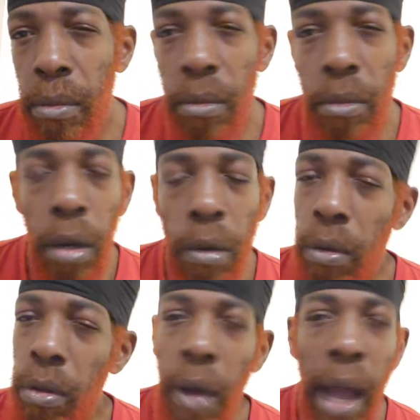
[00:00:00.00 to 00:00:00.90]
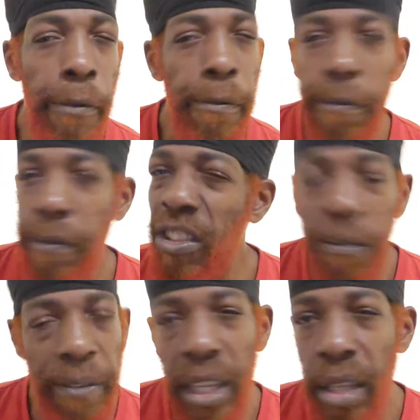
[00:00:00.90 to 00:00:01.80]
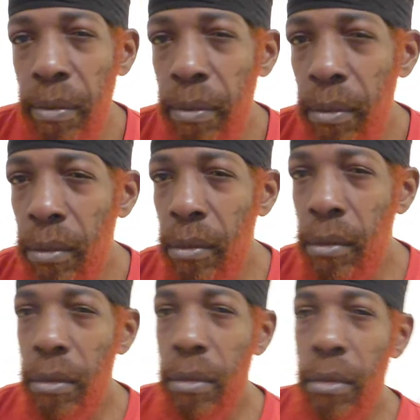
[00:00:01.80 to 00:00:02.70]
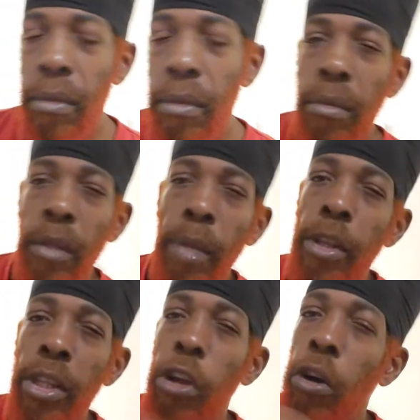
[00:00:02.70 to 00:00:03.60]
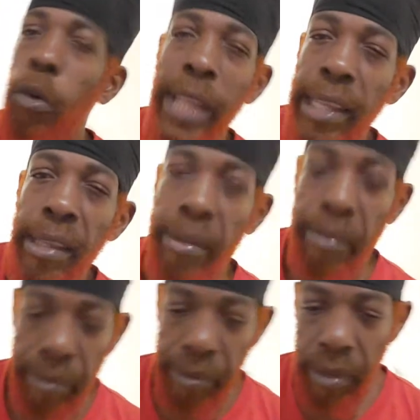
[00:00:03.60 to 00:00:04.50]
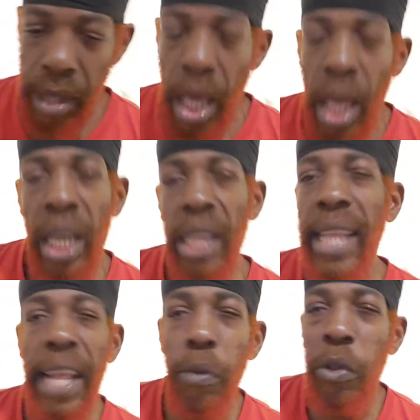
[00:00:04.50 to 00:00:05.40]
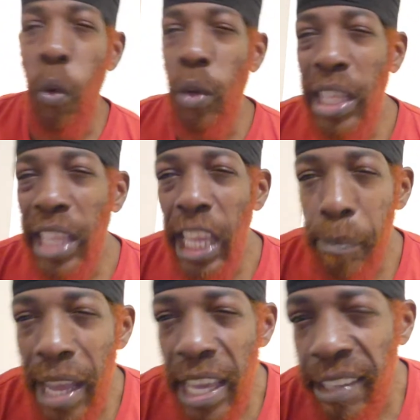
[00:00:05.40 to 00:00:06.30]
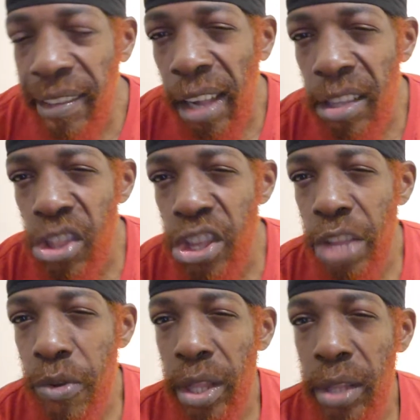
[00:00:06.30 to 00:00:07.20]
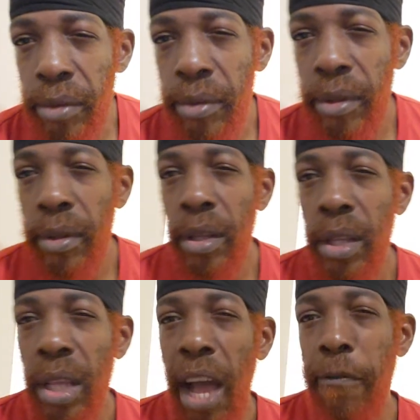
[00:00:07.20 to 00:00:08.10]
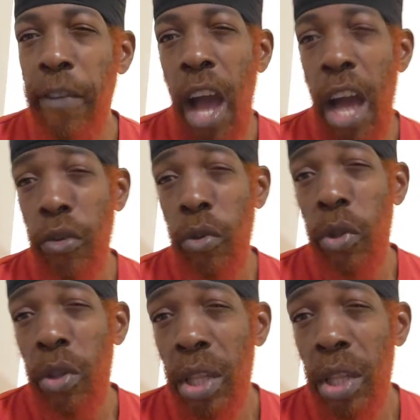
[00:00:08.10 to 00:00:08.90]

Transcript: No, no half, nothing. I'm not done with that. Because that was only named by an Italian general, Africanus.